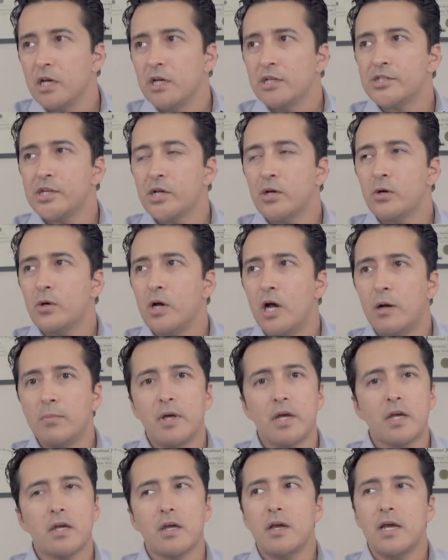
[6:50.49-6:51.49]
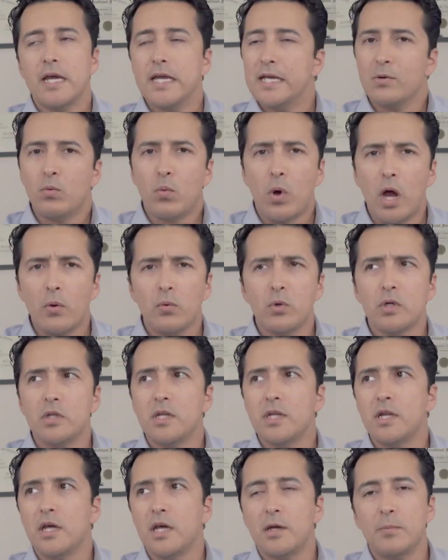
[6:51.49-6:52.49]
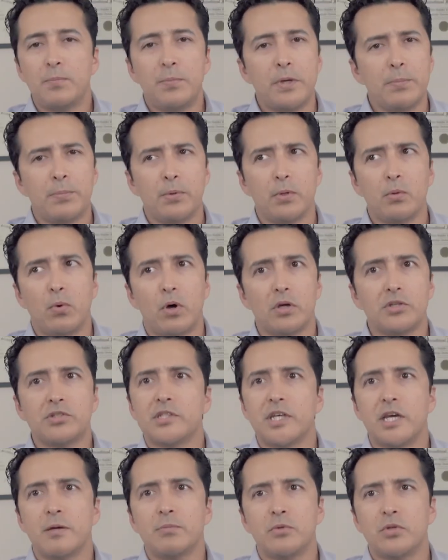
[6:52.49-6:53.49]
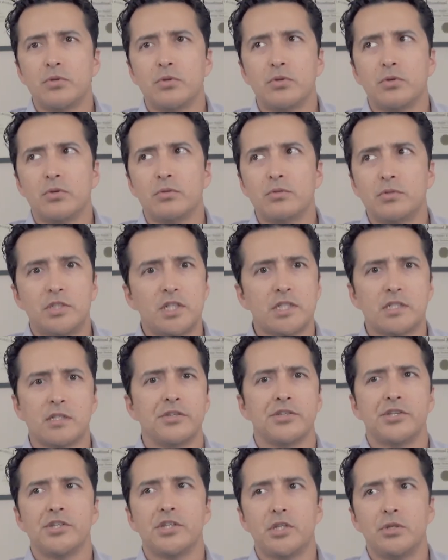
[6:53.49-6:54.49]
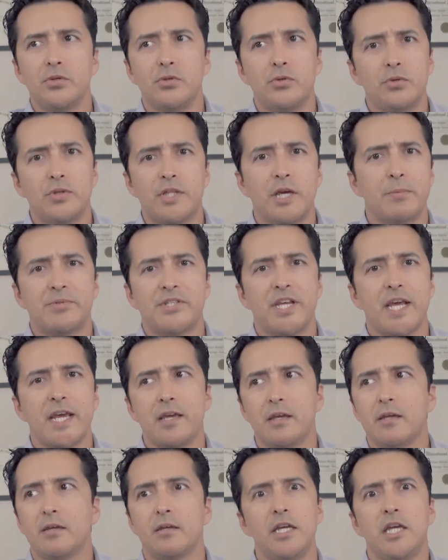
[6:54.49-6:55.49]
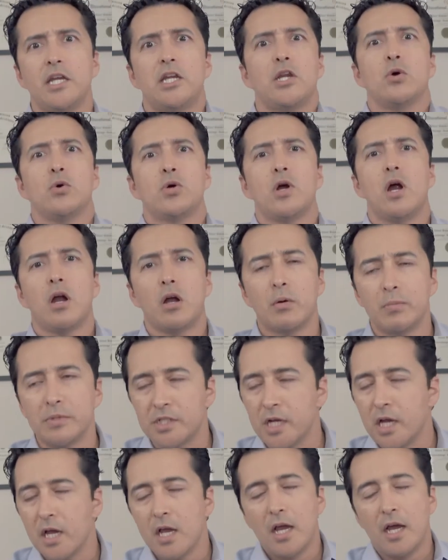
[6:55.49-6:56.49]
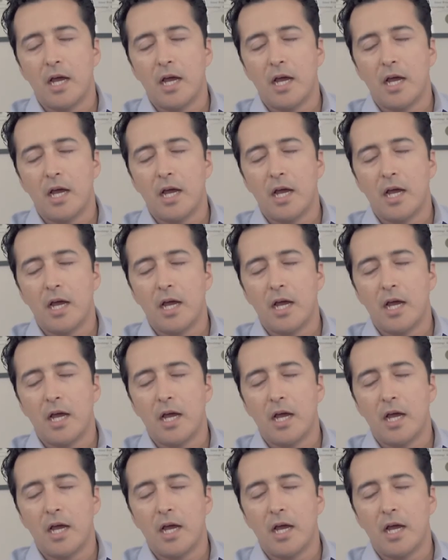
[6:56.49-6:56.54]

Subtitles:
So I'm like, why would people watch them to just listen to them saying eat no carbs?